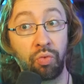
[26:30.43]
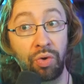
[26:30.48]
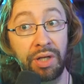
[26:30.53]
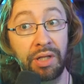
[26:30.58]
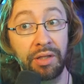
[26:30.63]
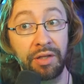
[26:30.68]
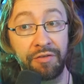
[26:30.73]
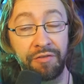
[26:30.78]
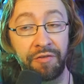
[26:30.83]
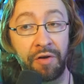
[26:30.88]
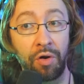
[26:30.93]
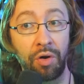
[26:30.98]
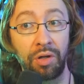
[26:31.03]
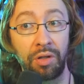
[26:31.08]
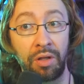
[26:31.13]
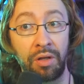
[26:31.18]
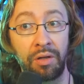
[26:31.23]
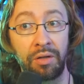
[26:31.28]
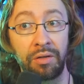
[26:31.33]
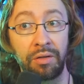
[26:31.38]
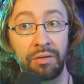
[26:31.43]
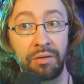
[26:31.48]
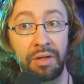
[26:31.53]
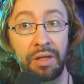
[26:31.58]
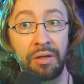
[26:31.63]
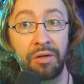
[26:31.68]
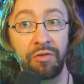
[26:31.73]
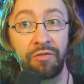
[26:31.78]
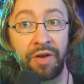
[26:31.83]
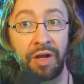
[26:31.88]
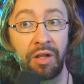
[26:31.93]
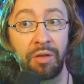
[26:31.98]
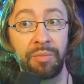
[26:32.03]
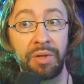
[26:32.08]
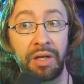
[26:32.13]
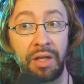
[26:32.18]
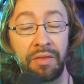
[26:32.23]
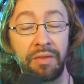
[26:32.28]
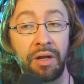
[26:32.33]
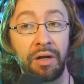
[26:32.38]
really far along in
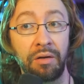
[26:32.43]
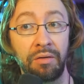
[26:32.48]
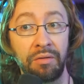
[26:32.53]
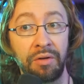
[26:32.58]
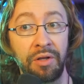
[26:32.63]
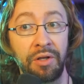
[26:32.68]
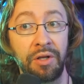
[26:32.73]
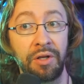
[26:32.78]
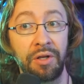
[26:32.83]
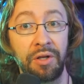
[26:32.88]
development, and they're